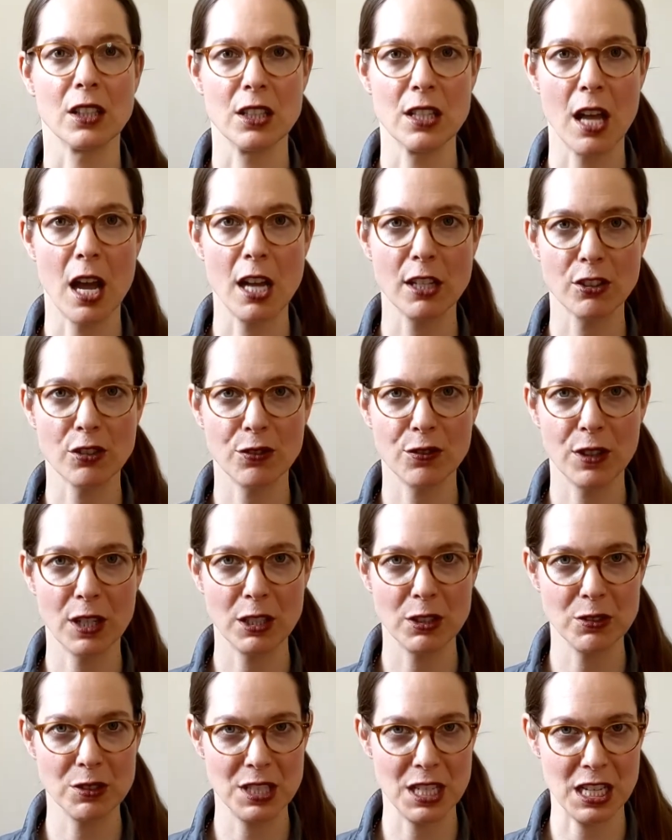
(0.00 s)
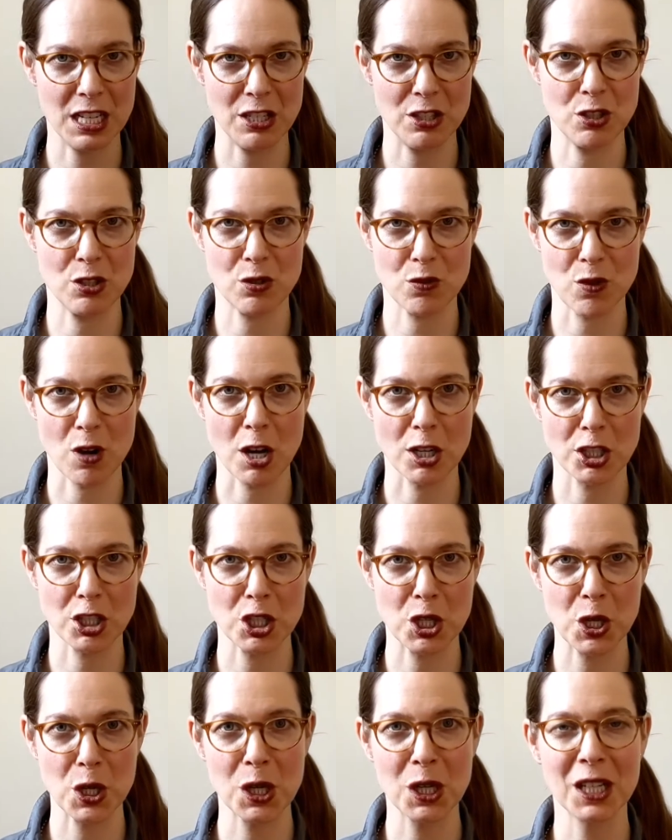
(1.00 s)
not follow the
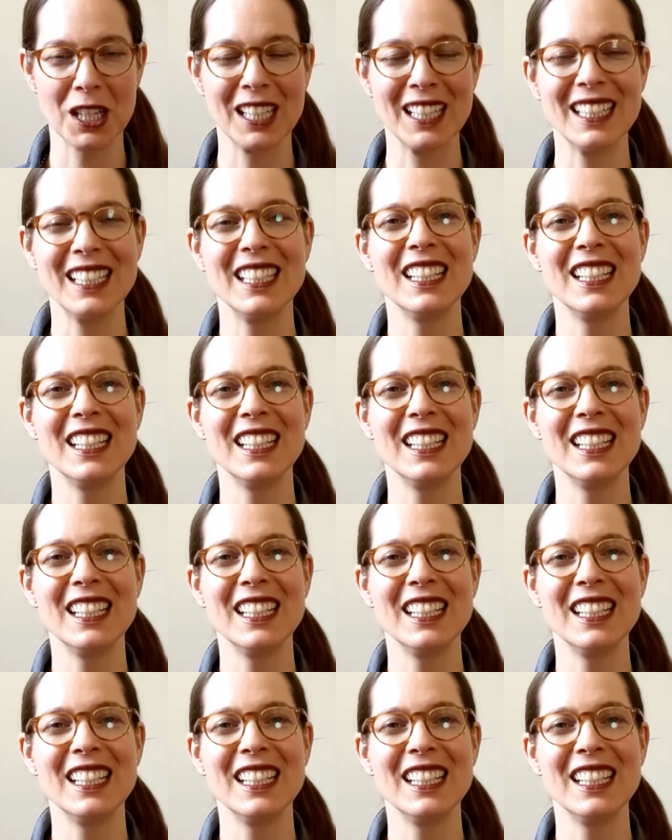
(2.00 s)
instructor